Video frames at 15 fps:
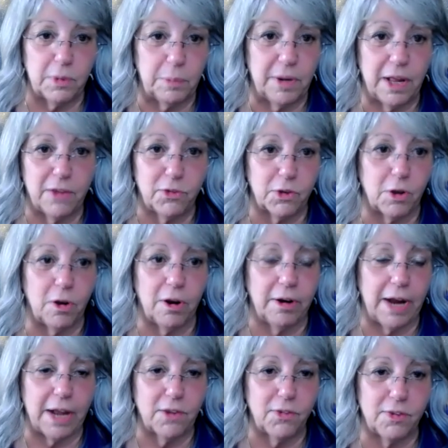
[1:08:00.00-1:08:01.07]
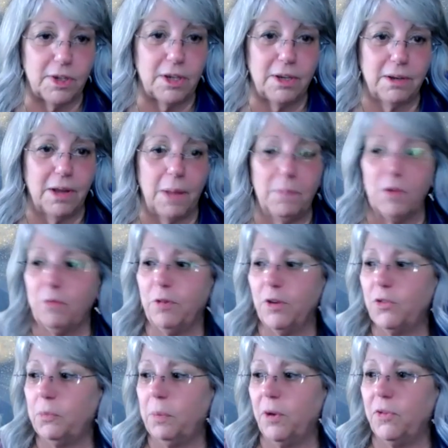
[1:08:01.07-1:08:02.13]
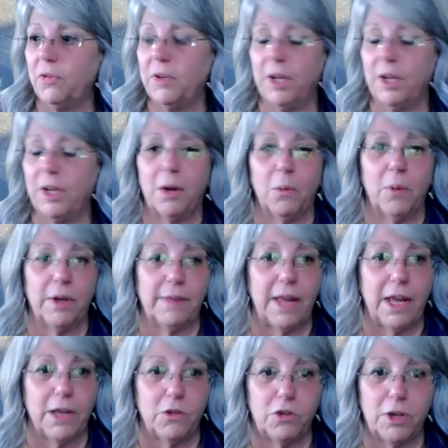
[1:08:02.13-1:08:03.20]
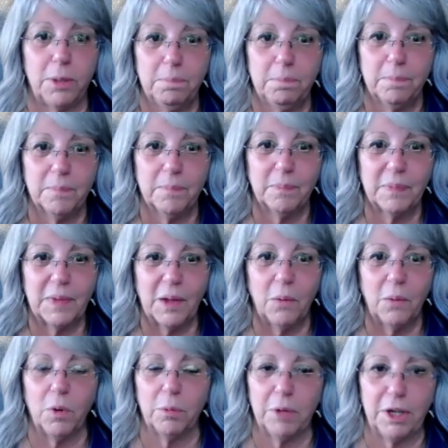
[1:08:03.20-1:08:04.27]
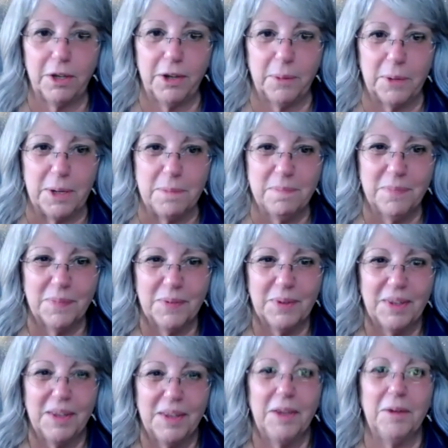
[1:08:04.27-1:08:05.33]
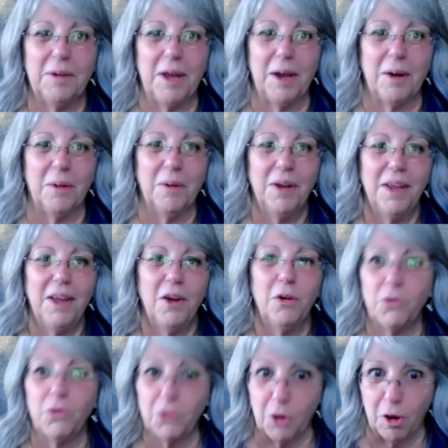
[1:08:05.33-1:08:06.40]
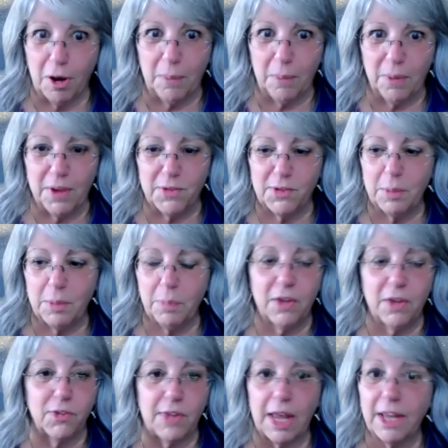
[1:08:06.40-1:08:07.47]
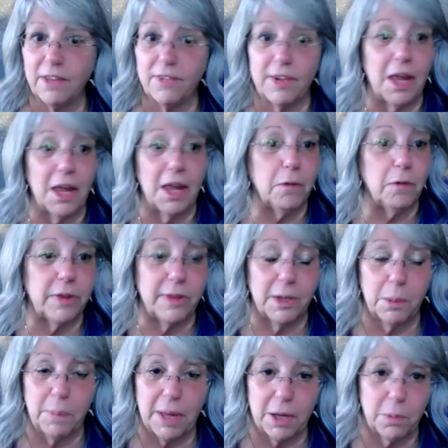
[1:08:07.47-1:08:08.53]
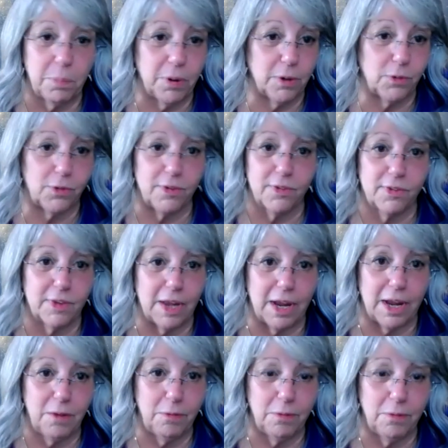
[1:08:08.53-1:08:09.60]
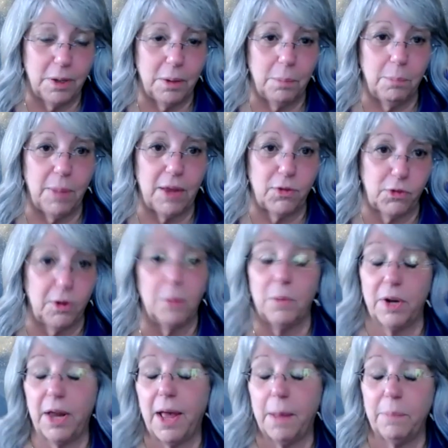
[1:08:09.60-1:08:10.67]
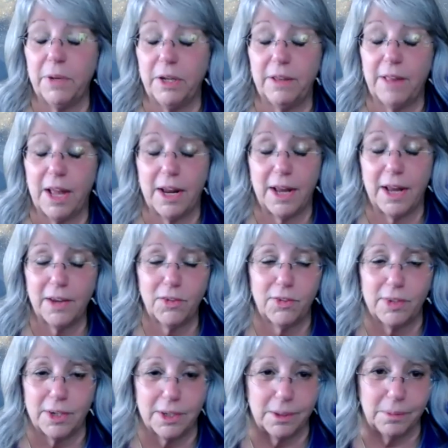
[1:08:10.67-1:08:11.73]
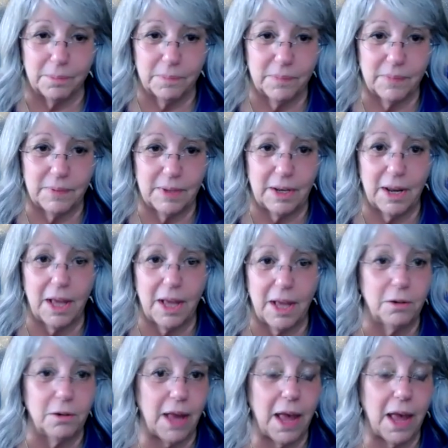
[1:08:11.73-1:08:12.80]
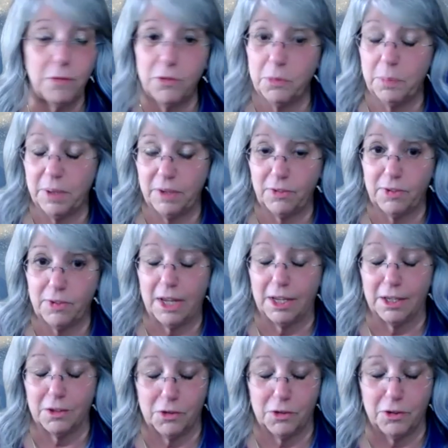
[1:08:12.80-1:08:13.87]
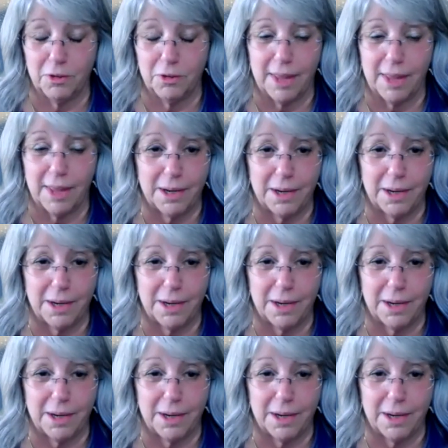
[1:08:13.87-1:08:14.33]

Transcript: has a car accident, I'm the first person to go, where'd they hit you? What were you doing? You know, whose car was it? Because I can tell everything about a person's life based on what happened in that accident. And I don't have to be psychic to do that.